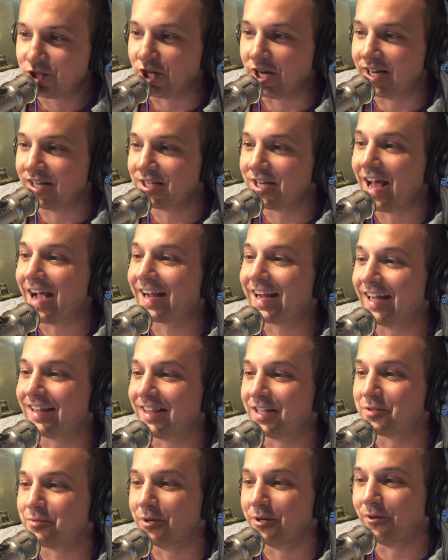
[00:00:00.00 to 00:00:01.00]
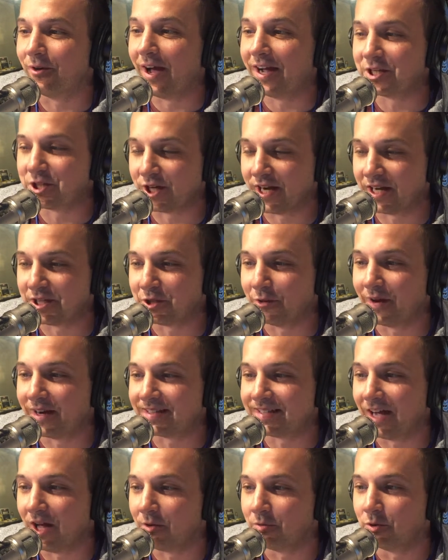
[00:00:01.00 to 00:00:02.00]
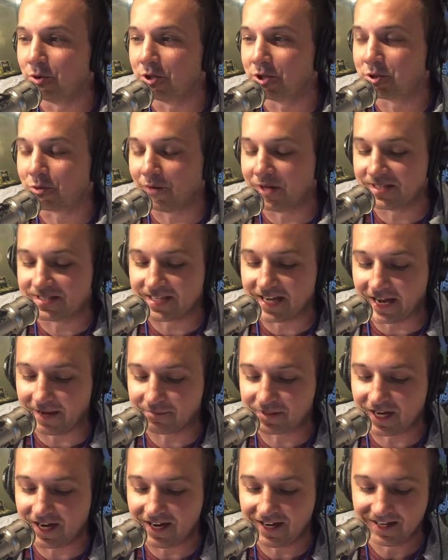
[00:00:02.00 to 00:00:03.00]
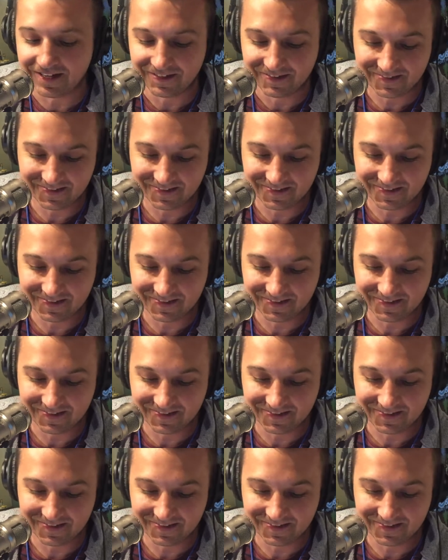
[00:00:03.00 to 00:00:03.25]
Jeanette got this one right. Jeanette, do you want to tell them who the twins' names are?